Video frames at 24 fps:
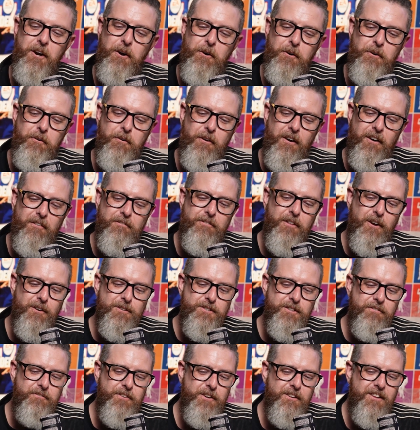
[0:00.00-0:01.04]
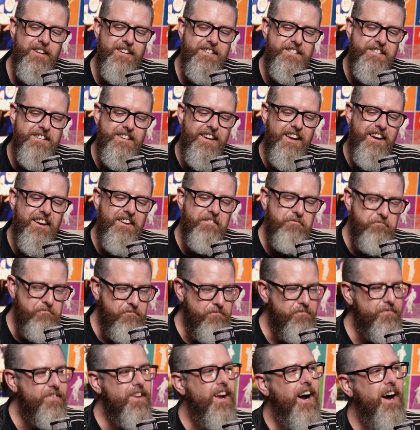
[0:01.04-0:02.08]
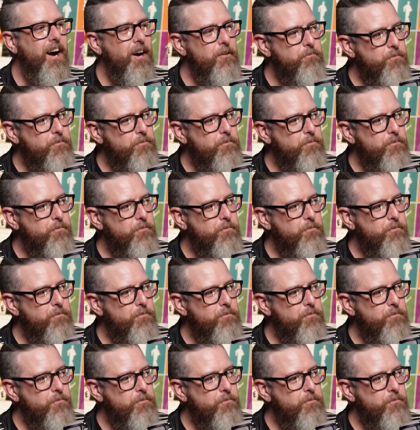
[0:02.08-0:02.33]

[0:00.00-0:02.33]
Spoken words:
yeah, let's see what the people guess. Yeah.